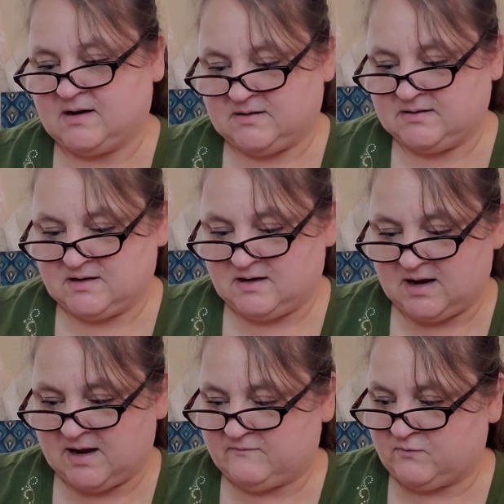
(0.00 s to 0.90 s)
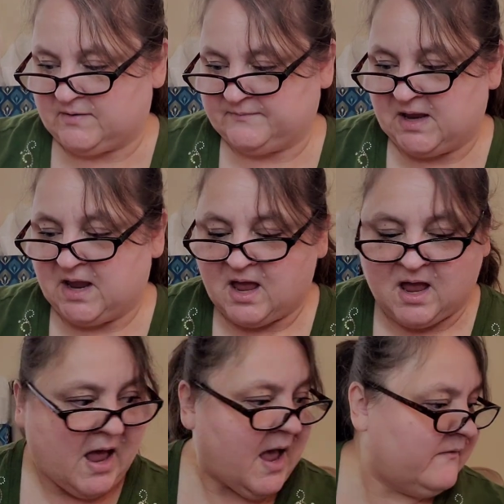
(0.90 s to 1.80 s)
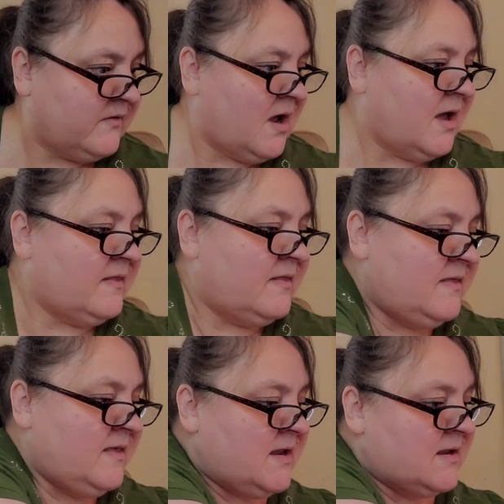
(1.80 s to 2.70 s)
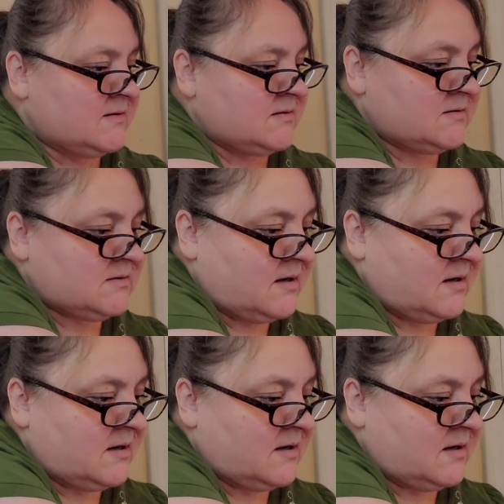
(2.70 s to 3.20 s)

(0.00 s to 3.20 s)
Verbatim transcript: I did not have one. I've got this